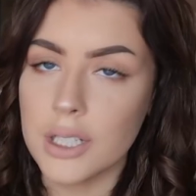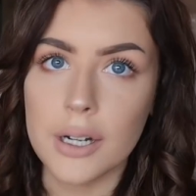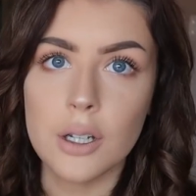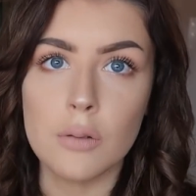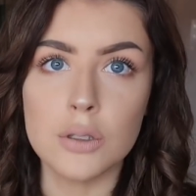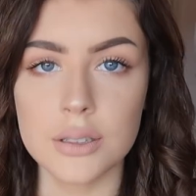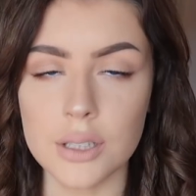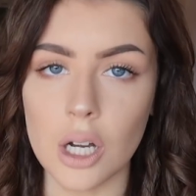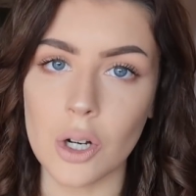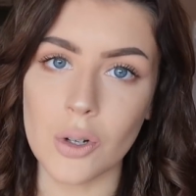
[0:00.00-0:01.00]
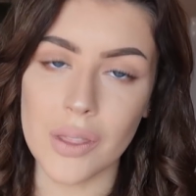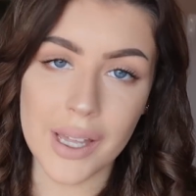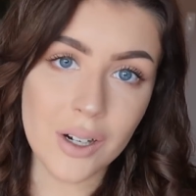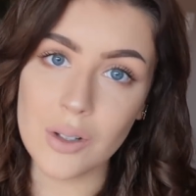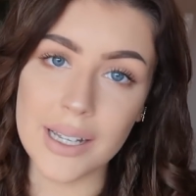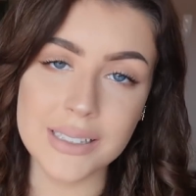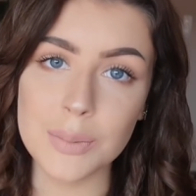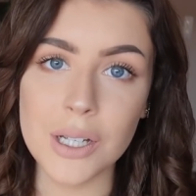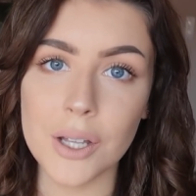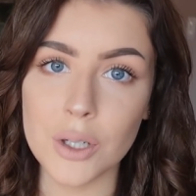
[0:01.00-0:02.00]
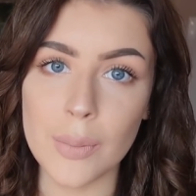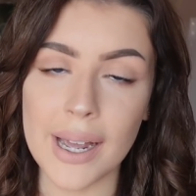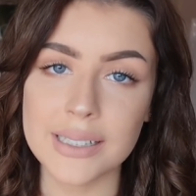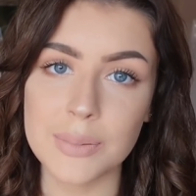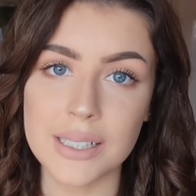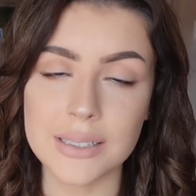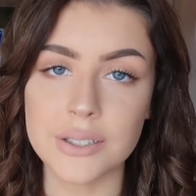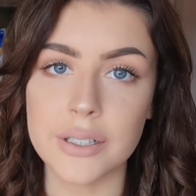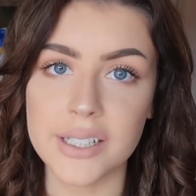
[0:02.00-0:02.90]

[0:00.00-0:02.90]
Sorry, Kovu. So they don't like to be on their backs because they're